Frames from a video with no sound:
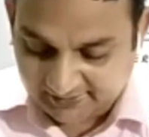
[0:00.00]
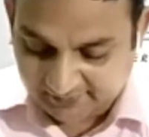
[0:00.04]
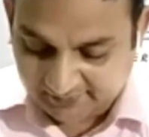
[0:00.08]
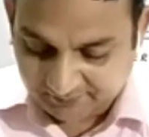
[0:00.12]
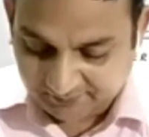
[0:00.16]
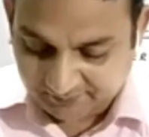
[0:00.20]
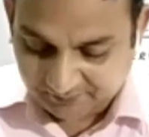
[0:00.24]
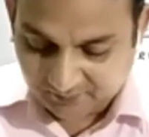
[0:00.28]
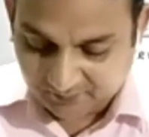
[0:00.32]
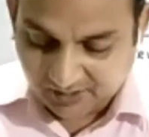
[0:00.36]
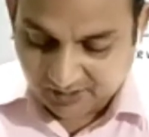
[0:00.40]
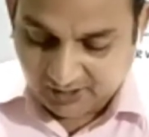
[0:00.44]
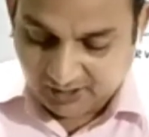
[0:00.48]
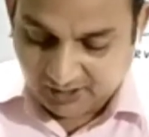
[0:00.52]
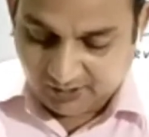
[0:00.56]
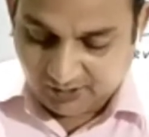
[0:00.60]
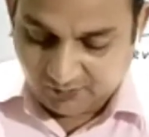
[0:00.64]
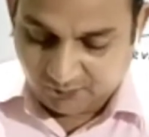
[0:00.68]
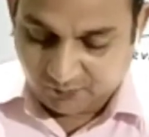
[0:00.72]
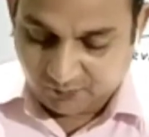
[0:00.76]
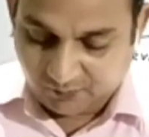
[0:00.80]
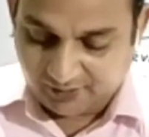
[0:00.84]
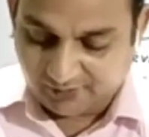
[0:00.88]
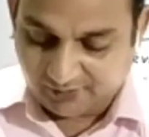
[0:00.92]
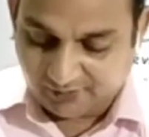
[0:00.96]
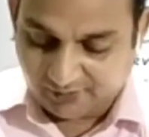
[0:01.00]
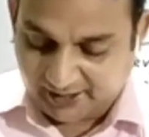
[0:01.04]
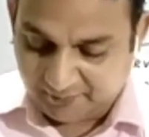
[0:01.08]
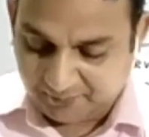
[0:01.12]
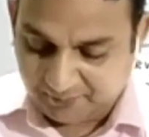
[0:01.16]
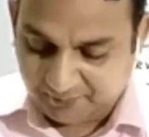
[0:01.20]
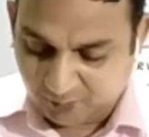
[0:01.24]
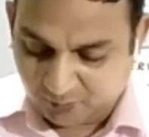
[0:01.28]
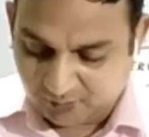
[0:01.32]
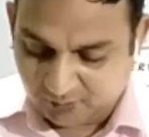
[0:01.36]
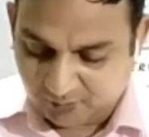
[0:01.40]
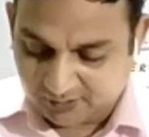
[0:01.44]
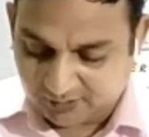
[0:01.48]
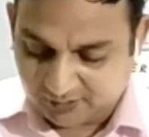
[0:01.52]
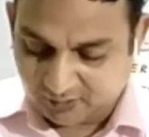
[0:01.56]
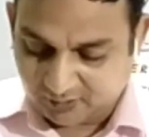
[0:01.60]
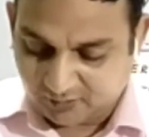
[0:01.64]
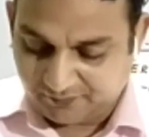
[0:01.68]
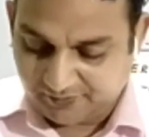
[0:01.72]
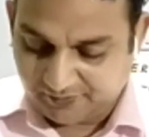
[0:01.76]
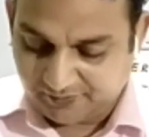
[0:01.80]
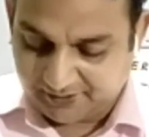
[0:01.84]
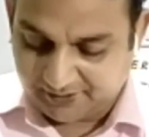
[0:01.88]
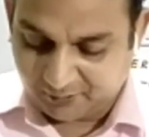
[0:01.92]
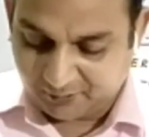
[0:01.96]
Secondly, one of the
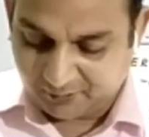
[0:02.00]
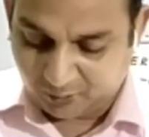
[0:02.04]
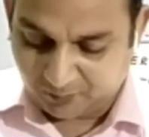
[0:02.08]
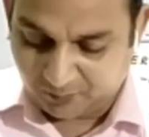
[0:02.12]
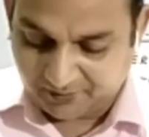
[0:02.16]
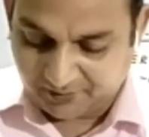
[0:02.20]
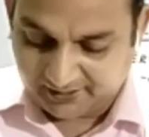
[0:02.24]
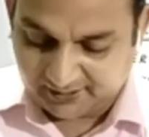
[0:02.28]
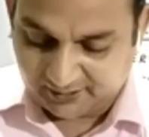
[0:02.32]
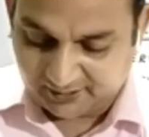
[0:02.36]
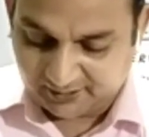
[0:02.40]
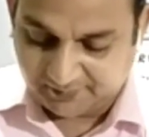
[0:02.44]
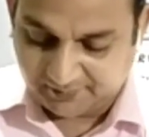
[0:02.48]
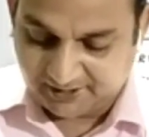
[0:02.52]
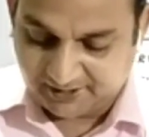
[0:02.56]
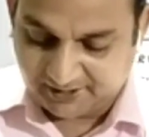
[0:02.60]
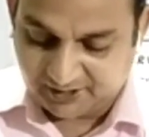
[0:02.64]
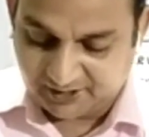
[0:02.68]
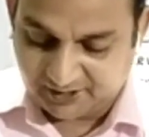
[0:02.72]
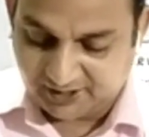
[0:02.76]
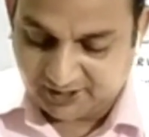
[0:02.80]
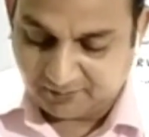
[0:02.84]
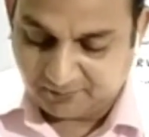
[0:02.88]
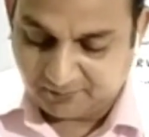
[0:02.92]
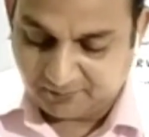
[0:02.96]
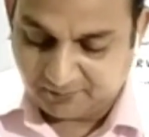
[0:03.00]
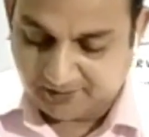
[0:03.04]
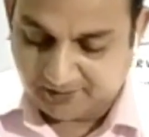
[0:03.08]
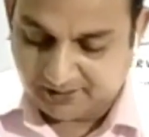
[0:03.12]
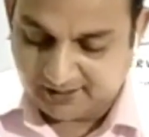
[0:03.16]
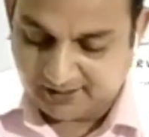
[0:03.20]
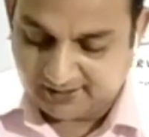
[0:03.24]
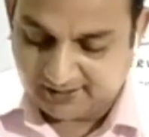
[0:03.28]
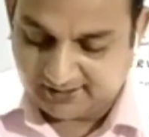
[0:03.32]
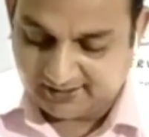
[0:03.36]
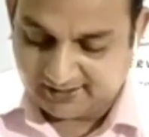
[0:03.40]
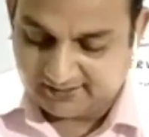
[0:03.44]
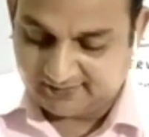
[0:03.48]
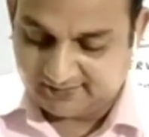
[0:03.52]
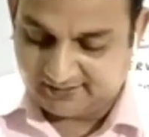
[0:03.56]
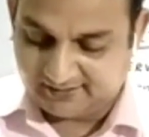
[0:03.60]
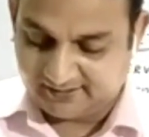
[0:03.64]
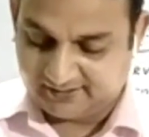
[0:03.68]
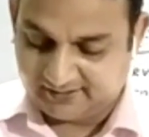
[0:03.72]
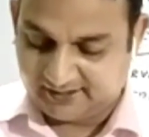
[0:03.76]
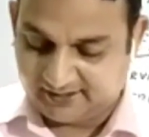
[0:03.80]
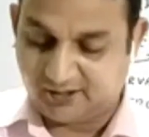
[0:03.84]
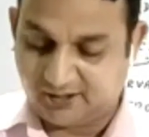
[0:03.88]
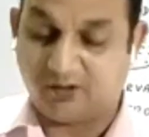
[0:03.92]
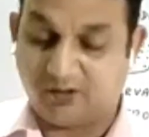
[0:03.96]
end products of anaerobic respiration in
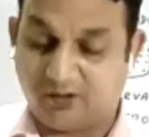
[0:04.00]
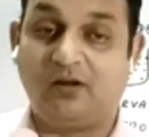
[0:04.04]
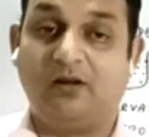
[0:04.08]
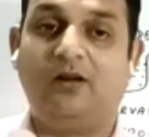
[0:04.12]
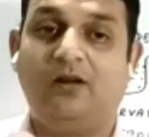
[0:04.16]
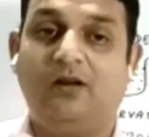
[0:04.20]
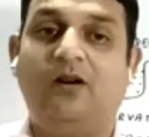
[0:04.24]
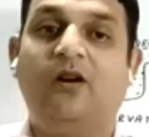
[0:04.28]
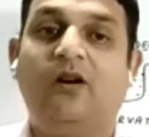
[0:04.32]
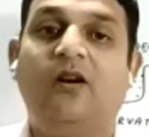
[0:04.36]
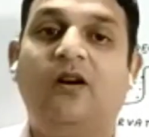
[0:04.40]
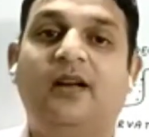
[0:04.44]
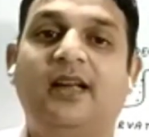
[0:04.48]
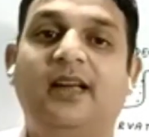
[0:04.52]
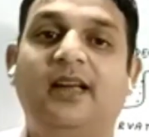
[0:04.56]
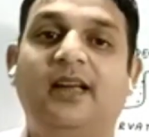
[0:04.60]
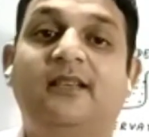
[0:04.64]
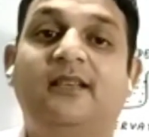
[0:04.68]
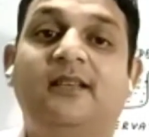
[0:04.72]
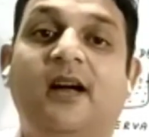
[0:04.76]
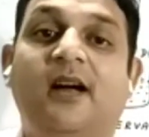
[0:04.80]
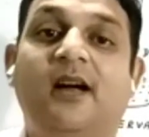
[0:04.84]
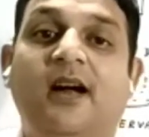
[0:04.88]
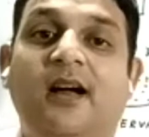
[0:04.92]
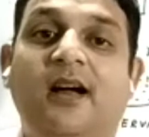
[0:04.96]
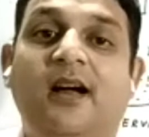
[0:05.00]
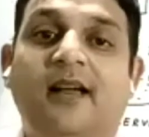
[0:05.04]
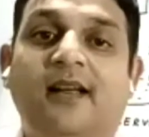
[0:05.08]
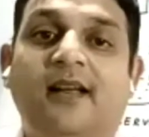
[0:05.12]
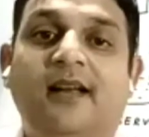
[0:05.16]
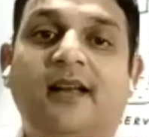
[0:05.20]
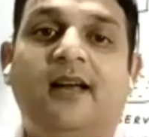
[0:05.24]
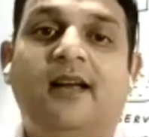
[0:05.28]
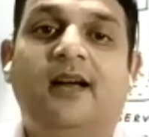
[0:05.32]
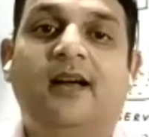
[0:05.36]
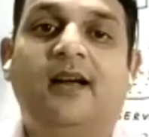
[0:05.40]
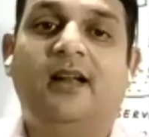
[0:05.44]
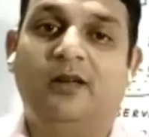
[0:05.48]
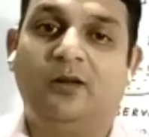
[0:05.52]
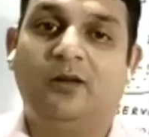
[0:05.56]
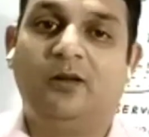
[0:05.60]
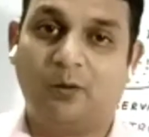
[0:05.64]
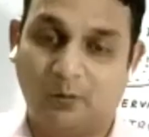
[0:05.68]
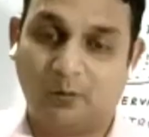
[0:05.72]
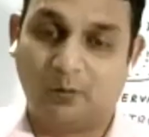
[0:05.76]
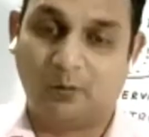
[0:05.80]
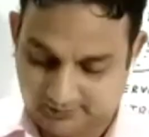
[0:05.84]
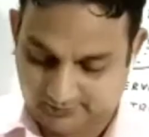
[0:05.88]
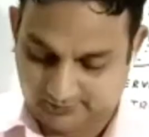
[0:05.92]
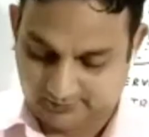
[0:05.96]
plants is ethanol or
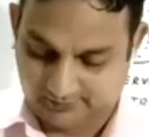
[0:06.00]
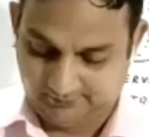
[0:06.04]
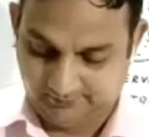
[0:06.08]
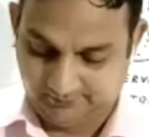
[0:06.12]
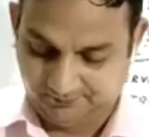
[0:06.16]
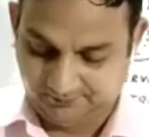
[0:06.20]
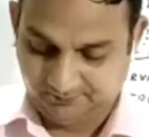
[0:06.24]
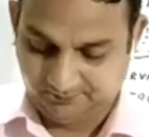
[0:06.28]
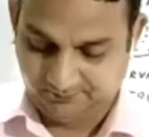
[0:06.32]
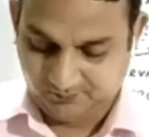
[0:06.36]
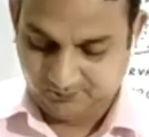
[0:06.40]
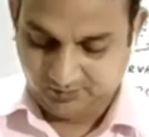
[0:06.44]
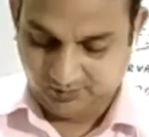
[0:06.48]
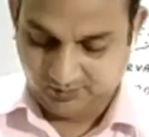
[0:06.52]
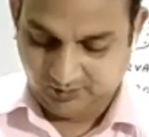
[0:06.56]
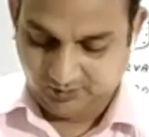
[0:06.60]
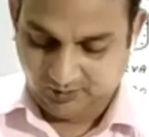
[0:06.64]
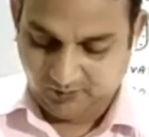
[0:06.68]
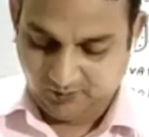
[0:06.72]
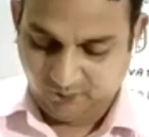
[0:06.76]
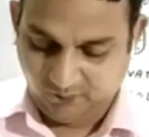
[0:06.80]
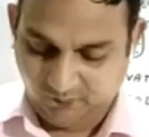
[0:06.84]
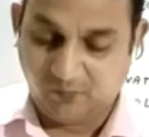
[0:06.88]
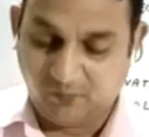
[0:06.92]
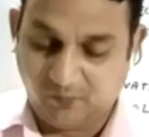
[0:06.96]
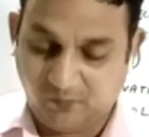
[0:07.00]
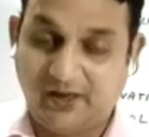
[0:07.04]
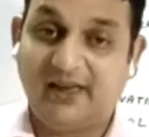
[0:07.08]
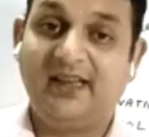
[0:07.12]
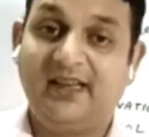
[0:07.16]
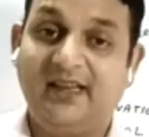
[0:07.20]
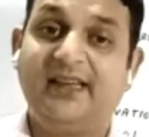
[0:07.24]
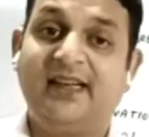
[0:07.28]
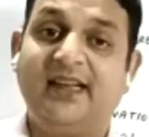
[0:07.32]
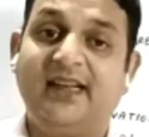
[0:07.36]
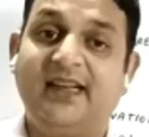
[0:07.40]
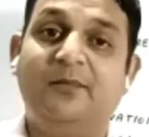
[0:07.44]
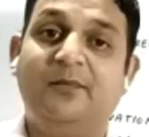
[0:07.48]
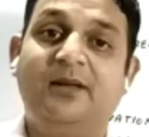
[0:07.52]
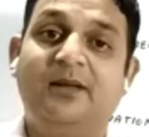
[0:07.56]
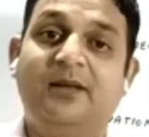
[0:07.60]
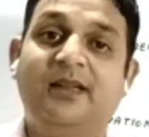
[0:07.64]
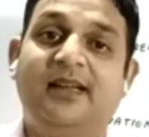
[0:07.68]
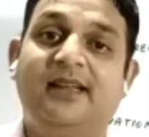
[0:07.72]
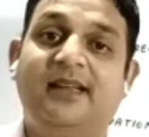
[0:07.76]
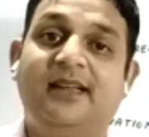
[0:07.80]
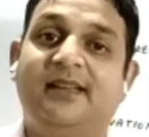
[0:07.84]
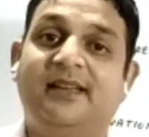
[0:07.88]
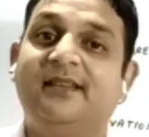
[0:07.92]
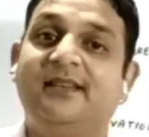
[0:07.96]
ethyl alcohol,
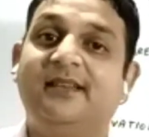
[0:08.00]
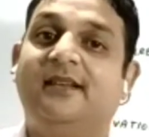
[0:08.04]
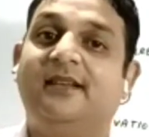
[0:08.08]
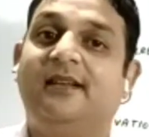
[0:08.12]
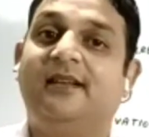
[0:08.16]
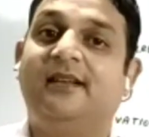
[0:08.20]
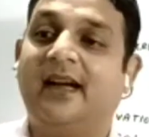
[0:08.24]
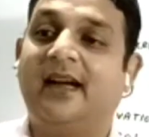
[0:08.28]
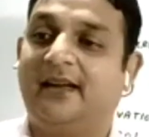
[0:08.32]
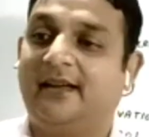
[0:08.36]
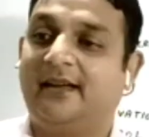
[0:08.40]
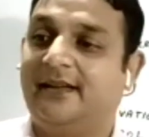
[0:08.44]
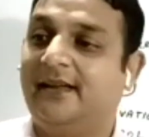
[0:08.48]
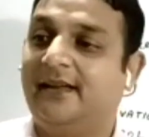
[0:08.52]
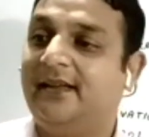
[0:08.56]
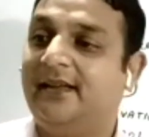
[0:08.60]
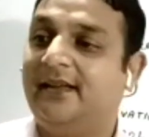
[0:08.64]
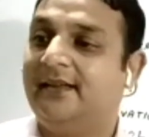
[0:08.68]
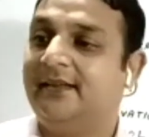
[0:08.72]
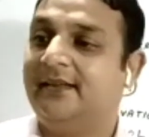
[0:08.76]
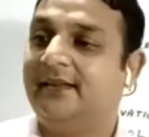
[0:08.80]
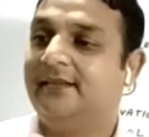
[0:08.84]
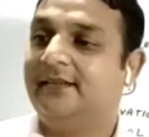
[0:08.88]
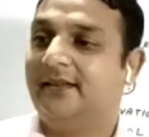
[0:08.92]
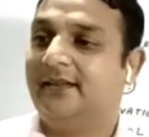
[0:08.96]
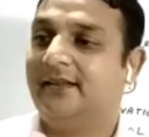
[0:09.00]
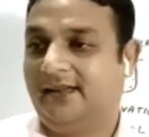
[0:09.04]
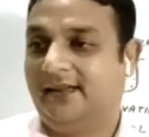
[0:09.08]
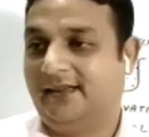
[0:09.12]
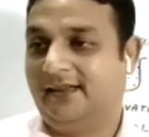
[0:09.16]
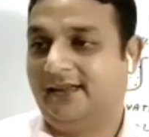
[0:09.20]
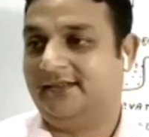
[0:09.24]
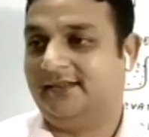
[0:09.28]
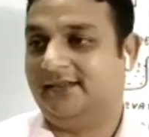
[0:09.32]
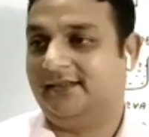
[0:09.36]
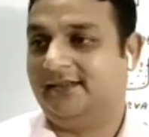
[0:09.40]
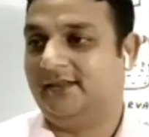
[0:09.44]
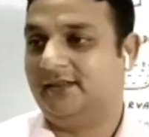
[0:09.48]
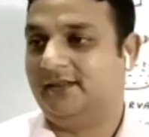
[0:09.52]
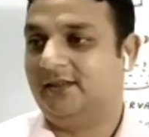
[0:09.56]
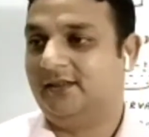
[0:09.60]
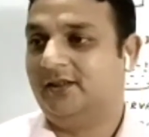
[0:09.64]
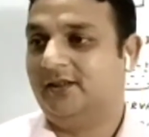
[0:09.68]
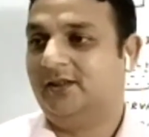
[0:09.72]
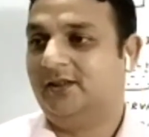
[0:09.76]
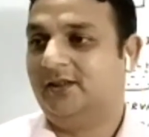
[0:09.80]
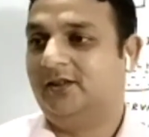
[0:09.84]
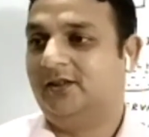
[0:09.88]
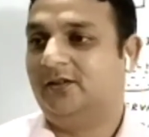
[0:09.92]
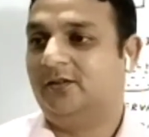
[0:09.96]
while in animal it is lactic
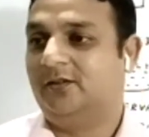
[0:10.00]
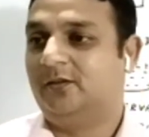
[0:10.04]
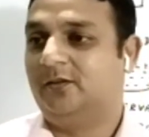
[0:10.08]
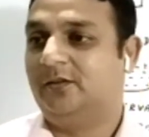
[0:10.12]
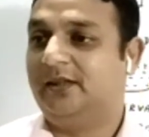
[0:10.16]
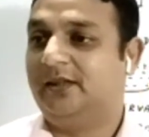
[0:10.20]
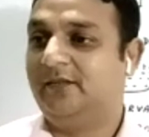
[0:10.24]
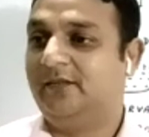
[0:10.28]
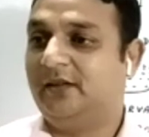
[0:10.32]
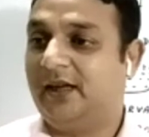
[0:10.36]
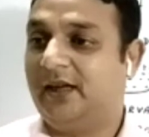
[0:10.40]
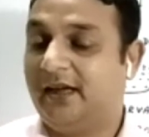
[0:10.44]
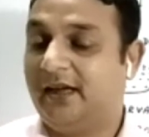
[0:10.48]
acid.